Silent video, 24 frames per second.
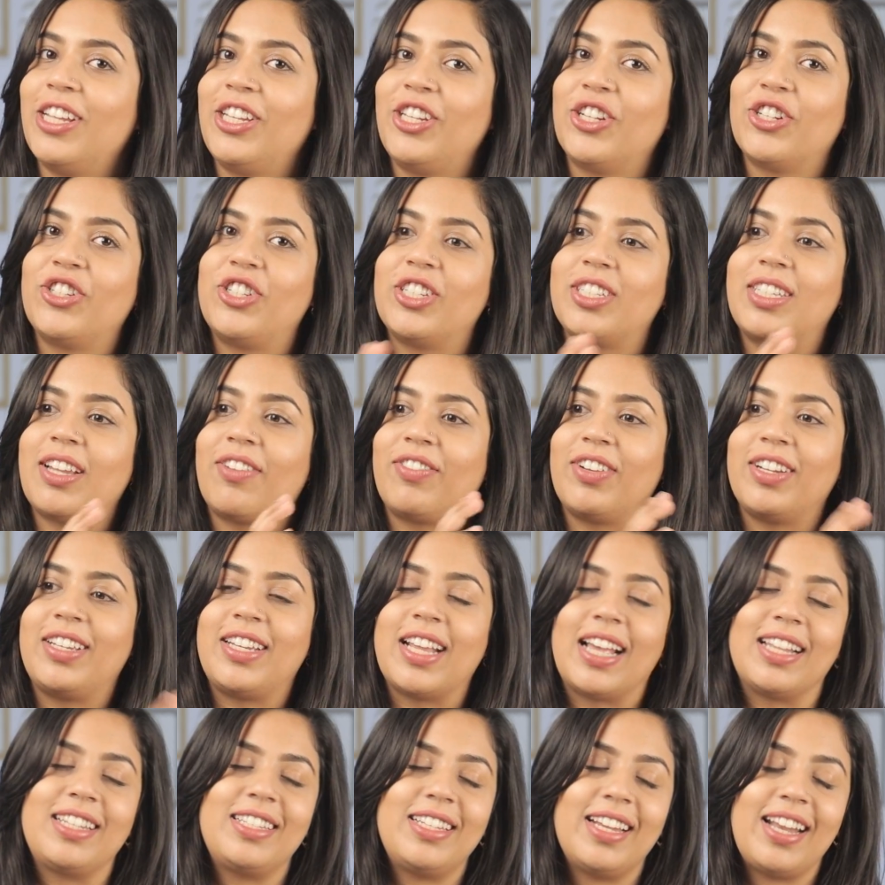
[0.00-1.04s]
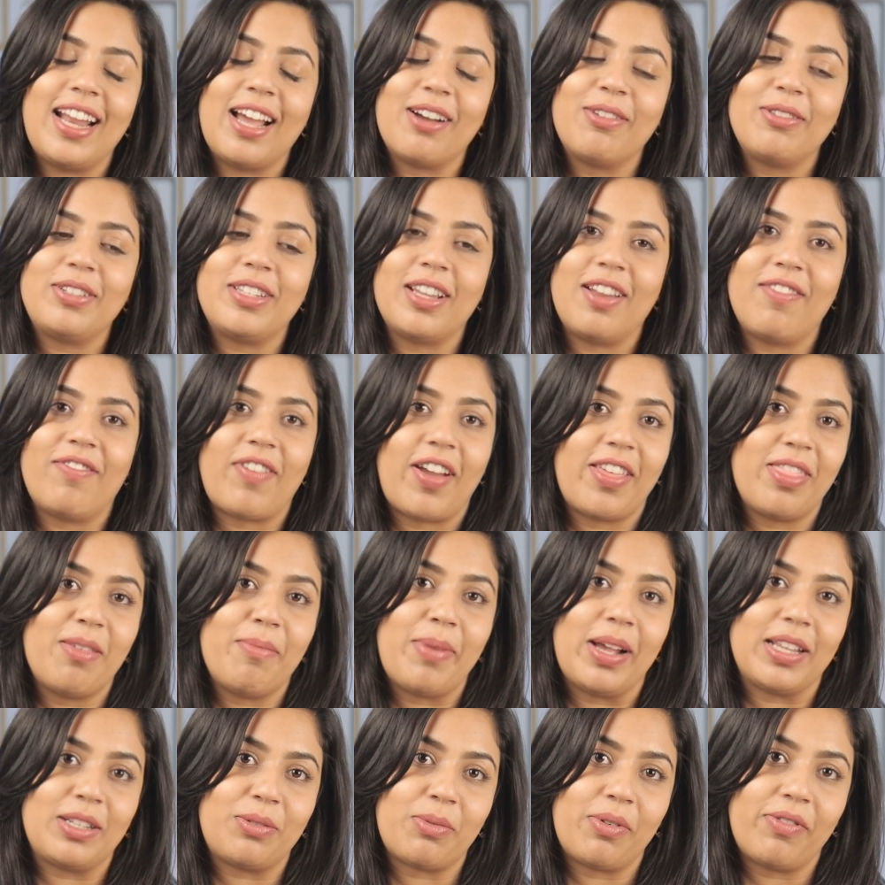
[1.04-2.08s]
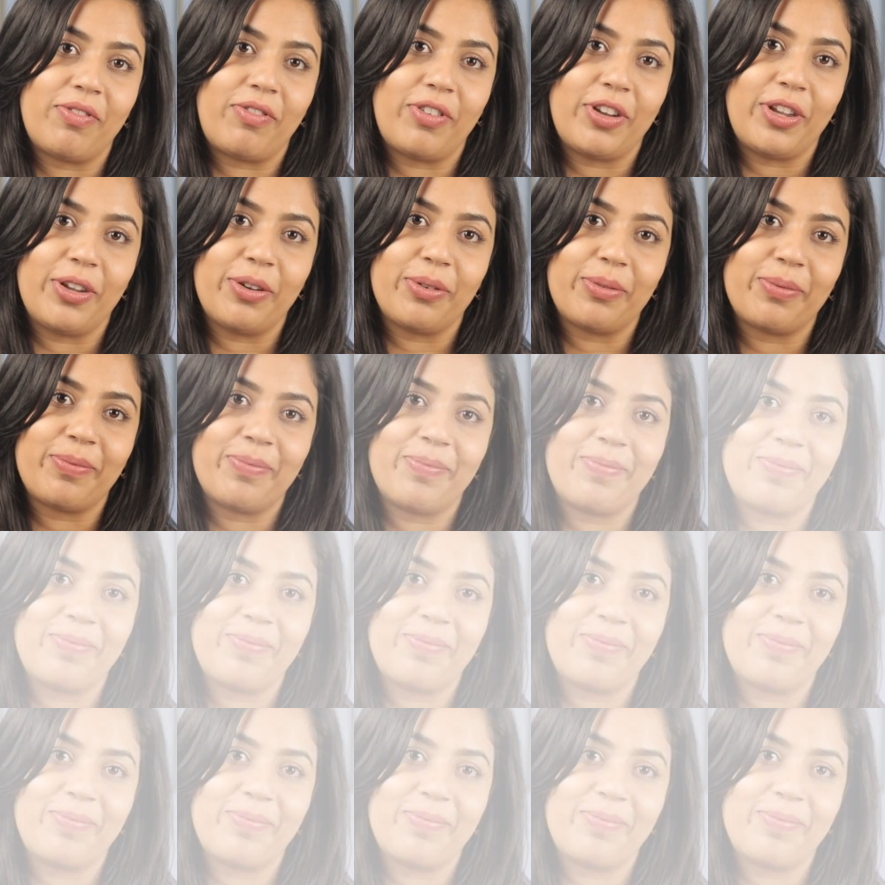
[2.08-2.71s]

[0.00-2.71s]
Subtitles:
You'll just have to test it out and find the best one for you.